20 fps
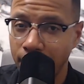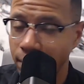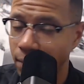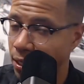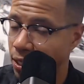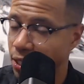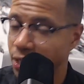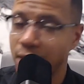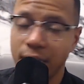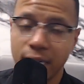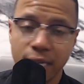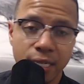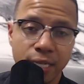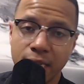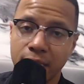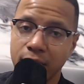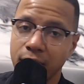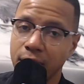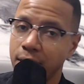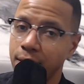a study
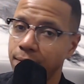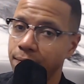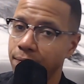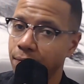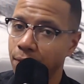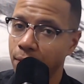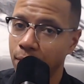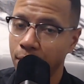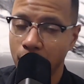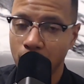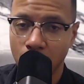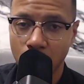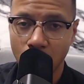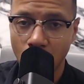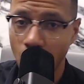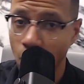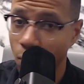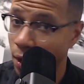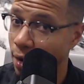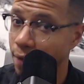session
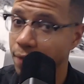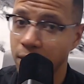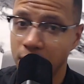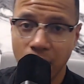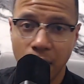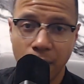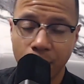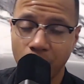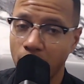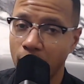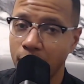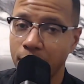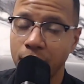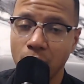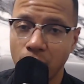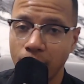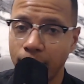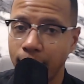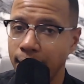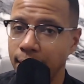on whatever topic, whatever
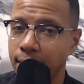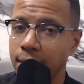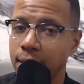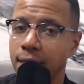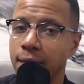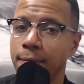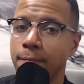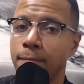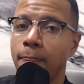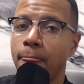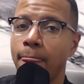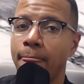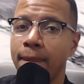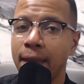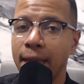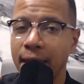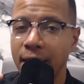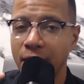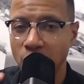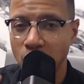domains
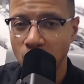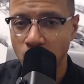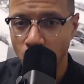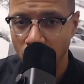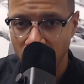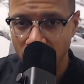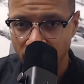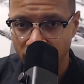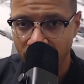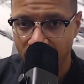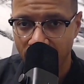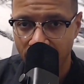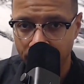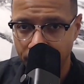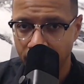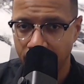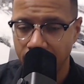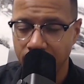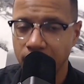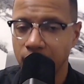in 25
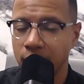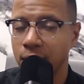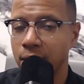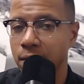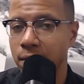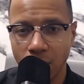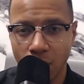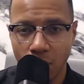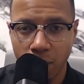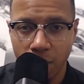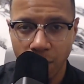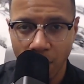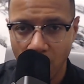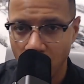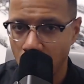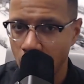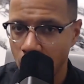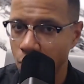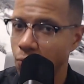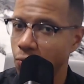minutes. No
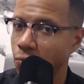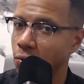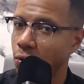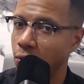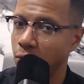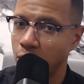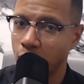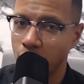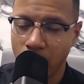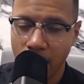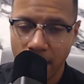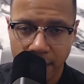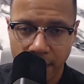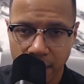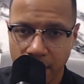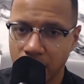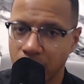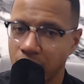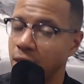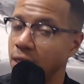phone, no
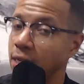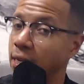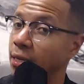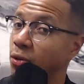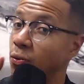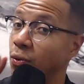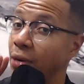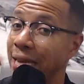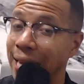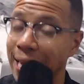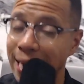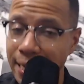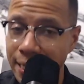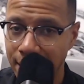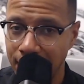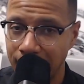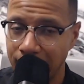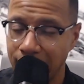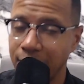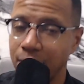distractions, not doing
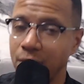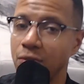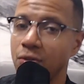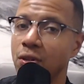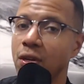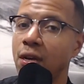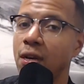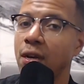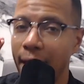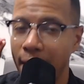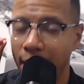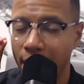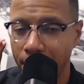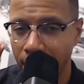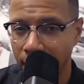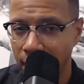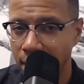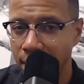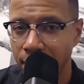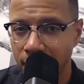anything else. And
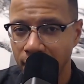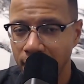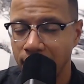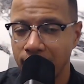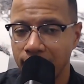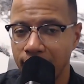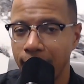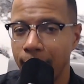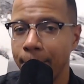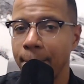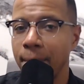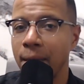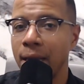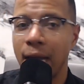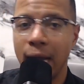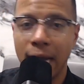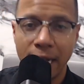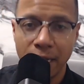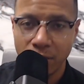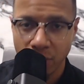believe it or not,
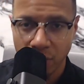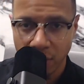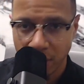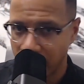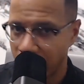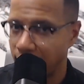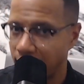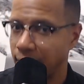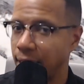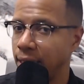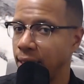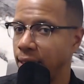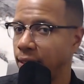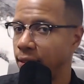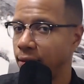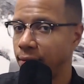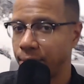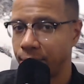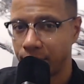I use this technique